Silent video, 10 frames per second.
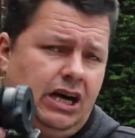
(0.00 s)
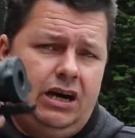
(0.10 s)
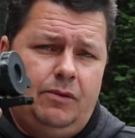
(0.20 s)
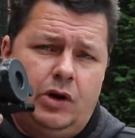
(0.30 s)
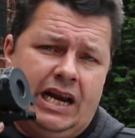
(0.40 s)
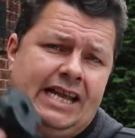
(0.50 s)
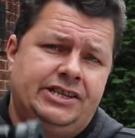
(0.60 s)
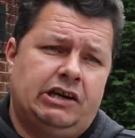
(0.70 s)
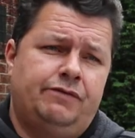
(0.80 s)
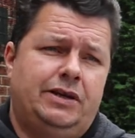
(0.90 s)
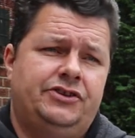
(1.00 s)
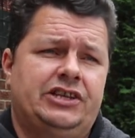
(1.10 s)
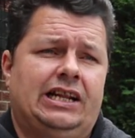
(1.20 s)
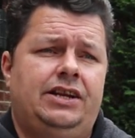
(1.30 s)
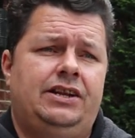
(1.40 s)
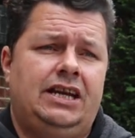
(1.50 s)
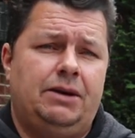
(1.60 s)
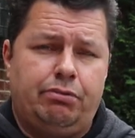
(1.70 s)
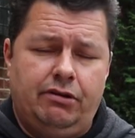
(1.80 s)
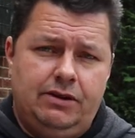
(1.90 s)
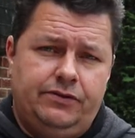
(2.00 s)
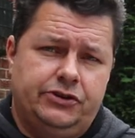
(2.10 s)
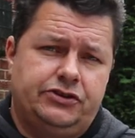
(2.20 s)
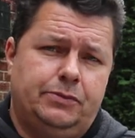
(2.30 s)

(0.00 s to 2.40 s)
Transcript: and I've been selling the previous